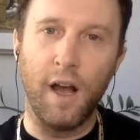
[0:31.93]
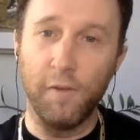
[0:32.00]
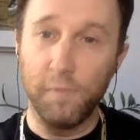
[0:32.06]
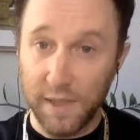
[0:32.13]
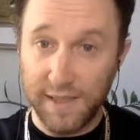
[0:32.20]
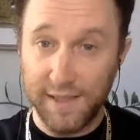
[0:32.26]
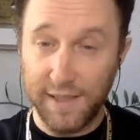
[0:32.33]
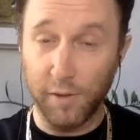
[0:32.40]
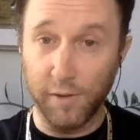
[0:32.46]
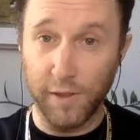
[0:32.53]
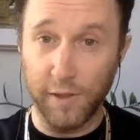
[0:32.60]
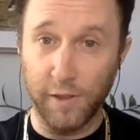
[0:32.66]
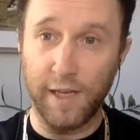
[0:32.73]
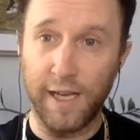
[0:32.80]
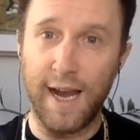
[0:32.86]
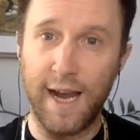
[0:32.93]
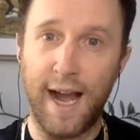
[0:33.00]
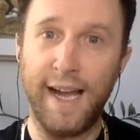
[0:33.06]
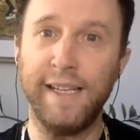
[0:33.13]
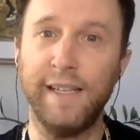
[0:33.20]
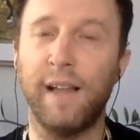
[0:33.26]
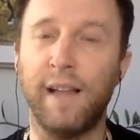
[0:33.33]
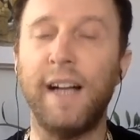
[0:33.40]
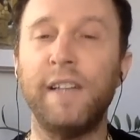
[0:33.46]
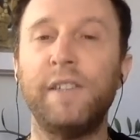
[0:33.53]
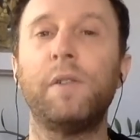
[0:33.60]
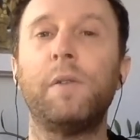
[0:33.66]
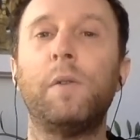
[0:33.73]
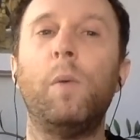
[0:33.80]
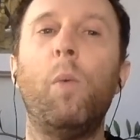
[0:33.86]
of material and
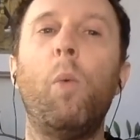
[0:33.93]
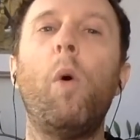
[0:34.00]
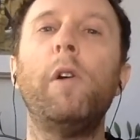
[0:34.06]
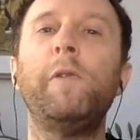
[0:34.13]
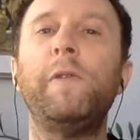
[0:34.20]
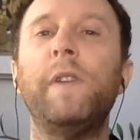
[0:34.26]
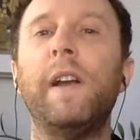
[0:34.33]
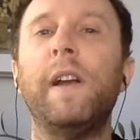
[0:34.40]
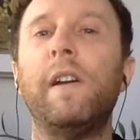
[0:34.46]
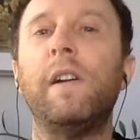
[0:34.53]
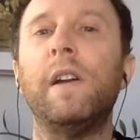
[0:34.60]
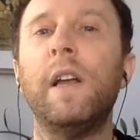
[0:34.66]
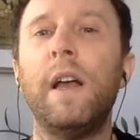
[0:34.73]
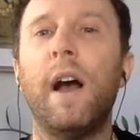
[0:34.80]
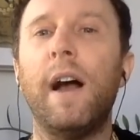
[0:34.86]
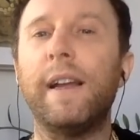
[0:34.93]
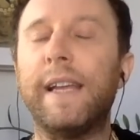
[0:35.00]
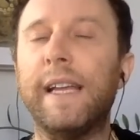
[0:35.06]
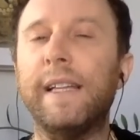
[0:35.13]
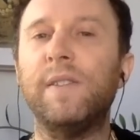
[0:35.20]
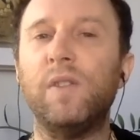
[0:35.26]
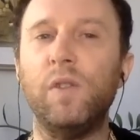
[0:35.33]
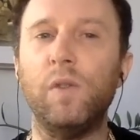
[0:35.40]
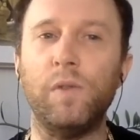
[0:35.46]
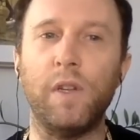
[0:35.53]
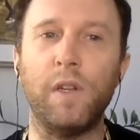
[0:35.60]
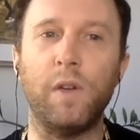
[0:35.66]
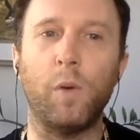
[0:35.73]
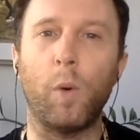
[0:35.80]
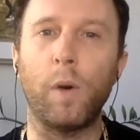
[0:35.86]
ideological warfare against
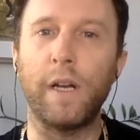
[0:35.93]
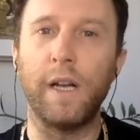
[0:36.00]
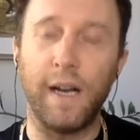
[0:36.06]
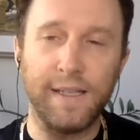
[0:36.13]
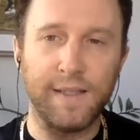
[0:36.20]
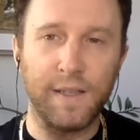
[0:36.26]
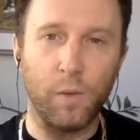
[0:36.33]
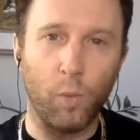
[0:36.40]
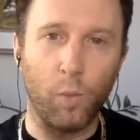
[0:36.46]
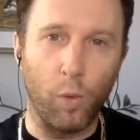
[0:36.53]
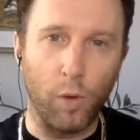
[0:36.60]
union organizing.